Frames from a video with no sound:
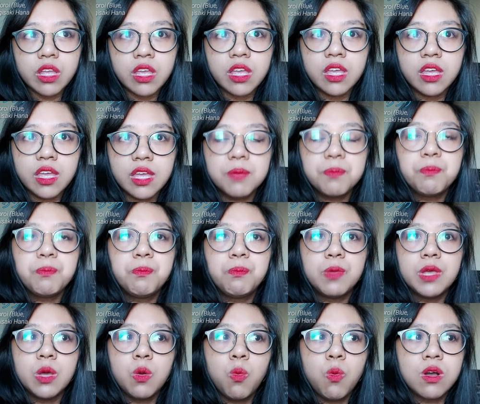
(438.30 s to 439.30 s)

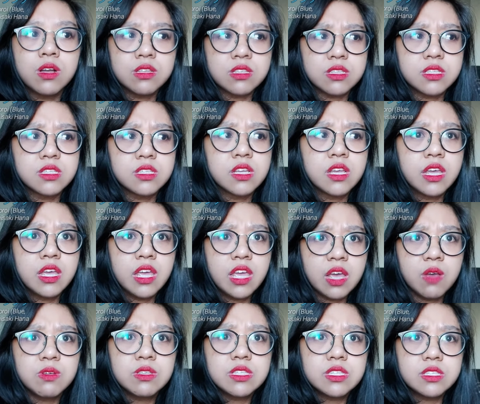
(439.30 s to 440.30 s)

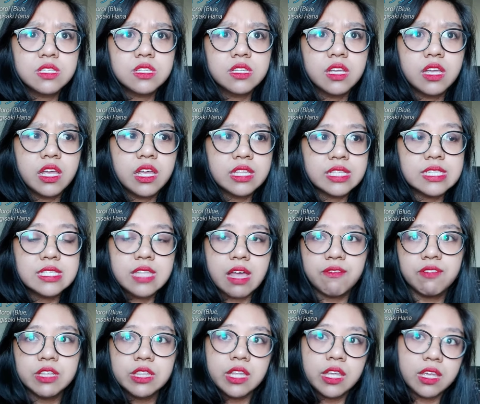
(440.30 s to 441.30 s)
it's
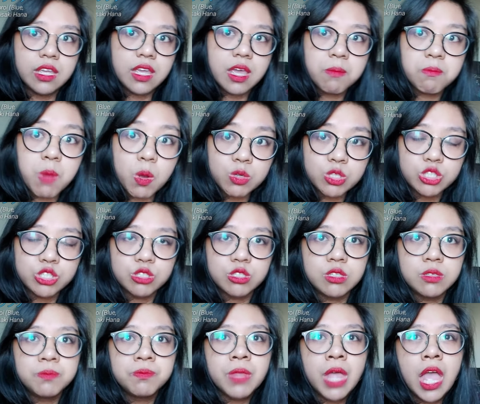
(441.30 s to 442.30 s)
definitely
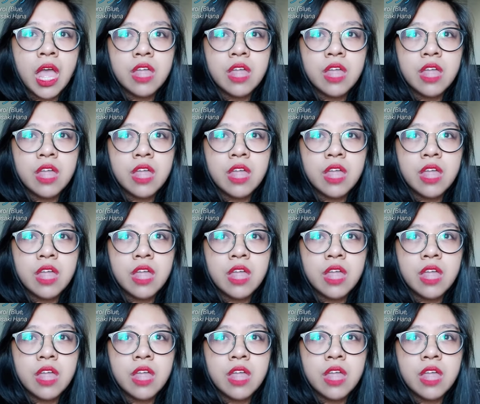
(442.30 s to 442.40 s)
emotional.